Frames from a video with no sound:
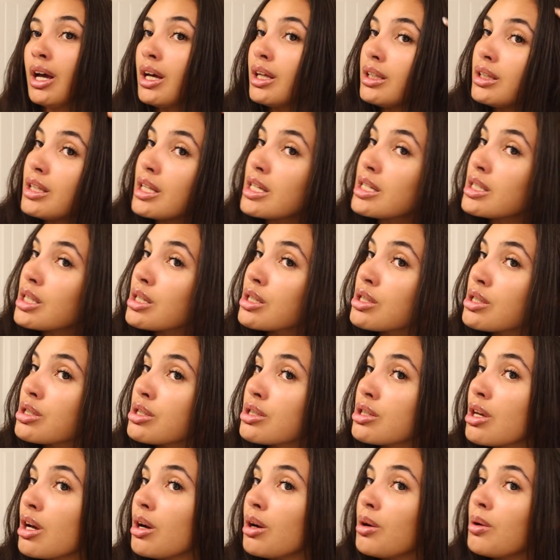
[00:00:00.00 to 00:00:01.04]
This looks
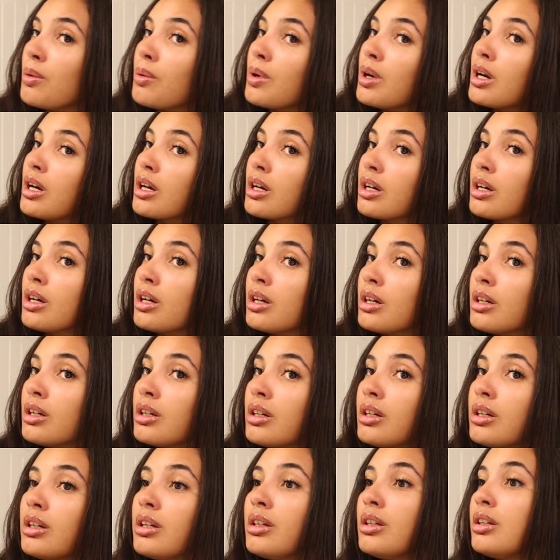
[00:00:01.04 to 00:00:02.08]
so
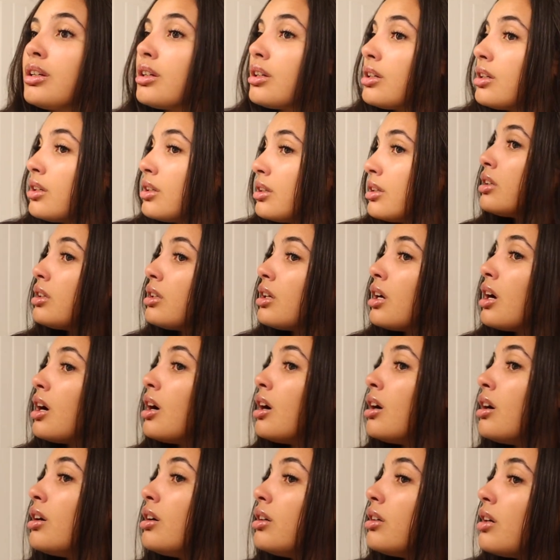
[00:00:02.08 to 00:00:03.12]
good,
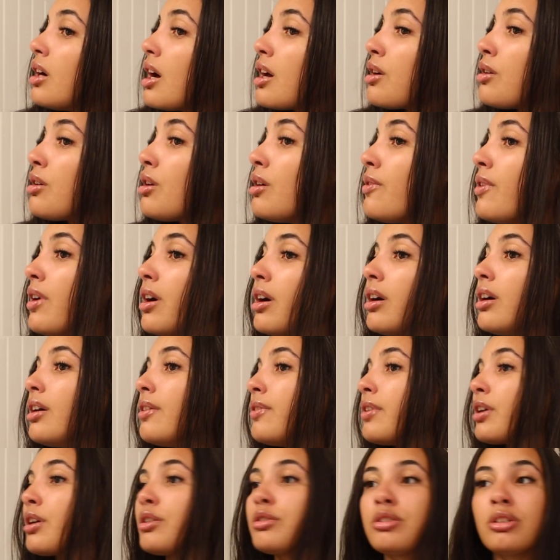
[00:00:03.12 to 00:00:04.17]
y'all. I don't know if I'll
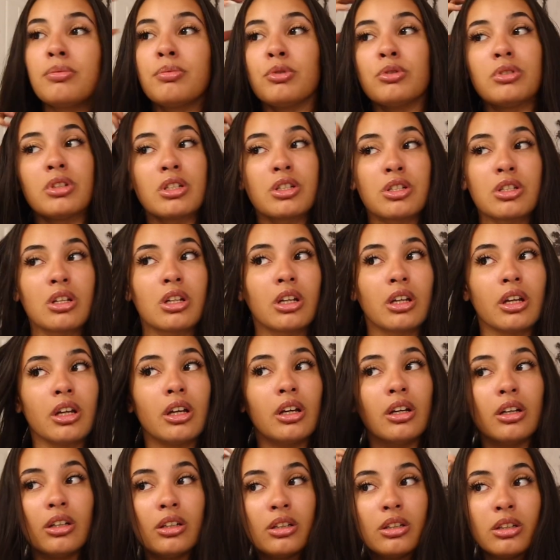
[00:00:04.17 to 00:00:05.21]
ever go to a beautician
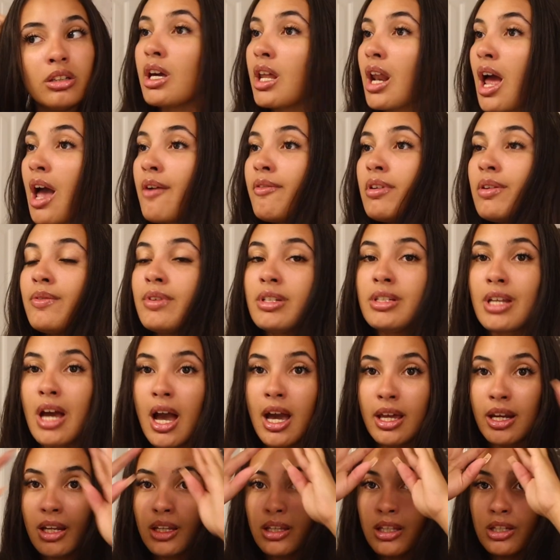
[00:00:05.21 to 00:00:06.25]
again. And I haven't even
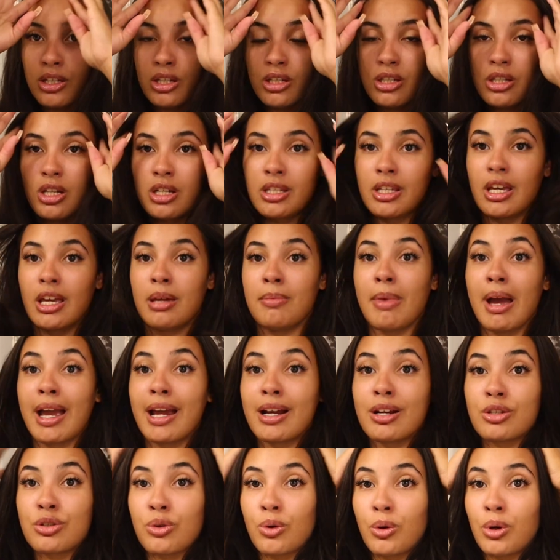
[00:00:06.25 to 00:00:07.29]
dyed it. This is just, and my hair
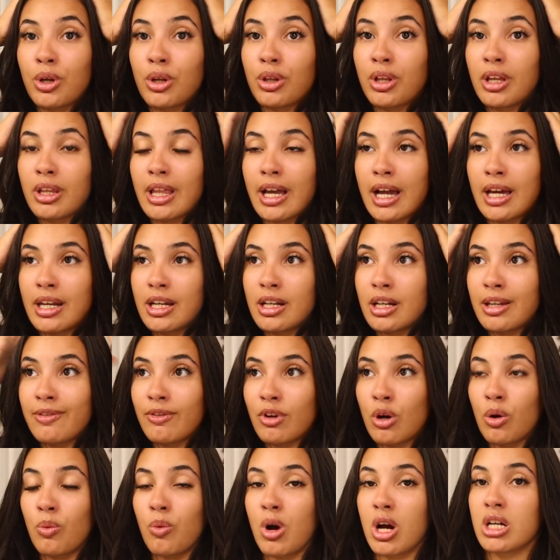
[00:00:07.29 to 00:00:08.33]
is oily. Like, I didn't even
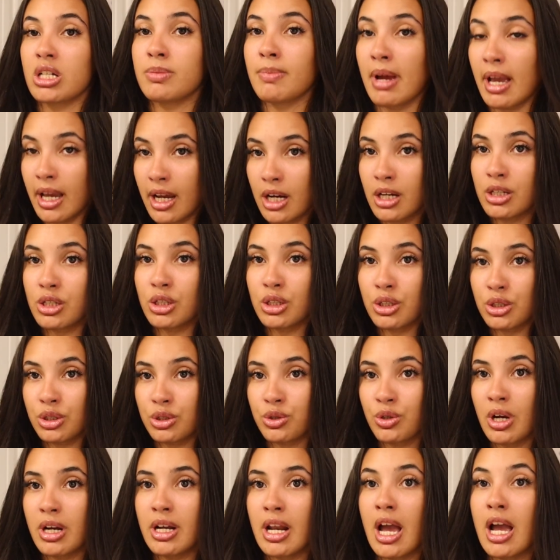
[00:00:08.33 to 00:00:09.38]
go wash my hair to
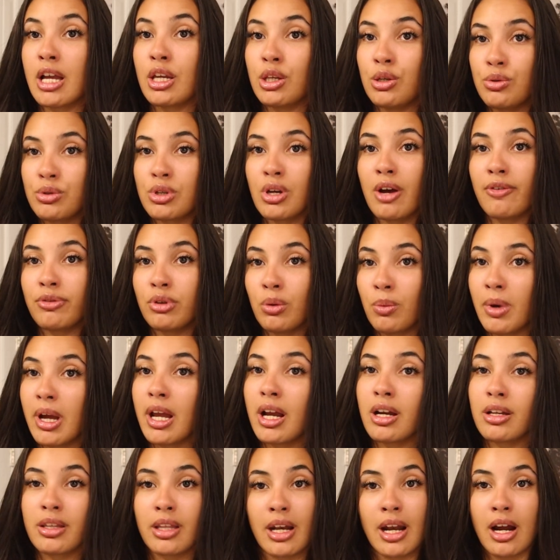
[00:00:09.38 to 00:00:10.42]
straighten it. I used off the wet
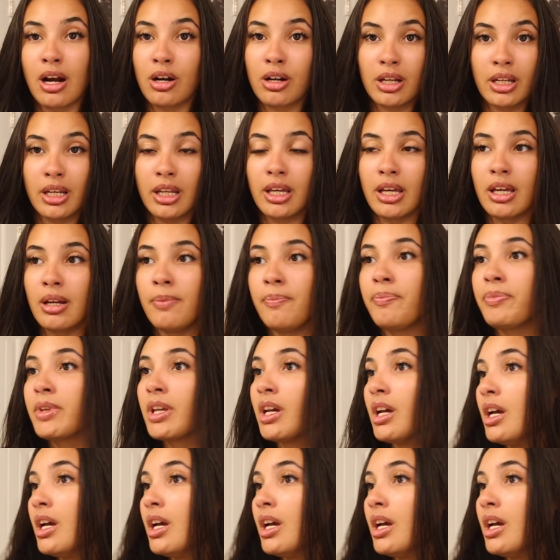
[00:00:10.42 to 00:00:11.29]
hair that I already did.